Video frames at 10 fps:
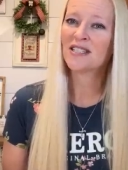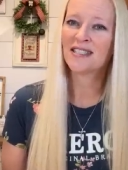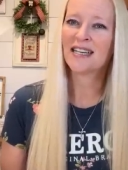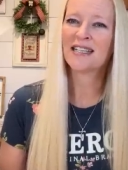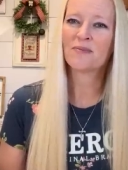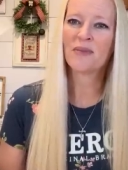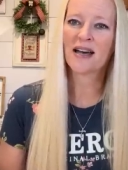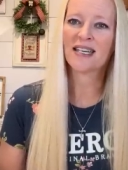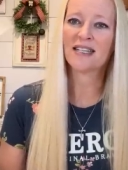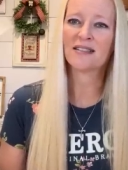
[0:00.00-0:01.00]
dated
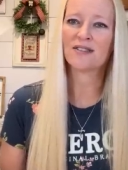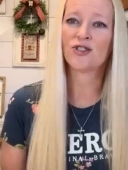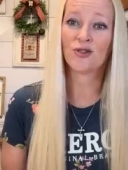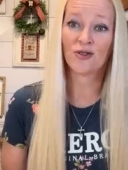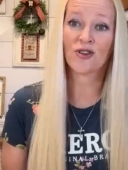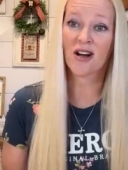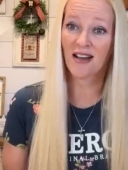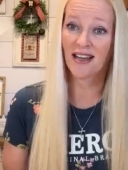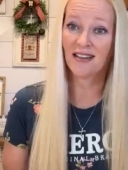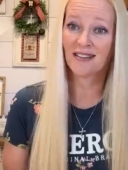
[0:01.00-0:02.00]
back in junior
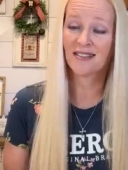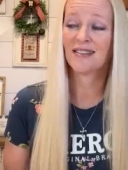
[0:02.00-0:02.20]
high.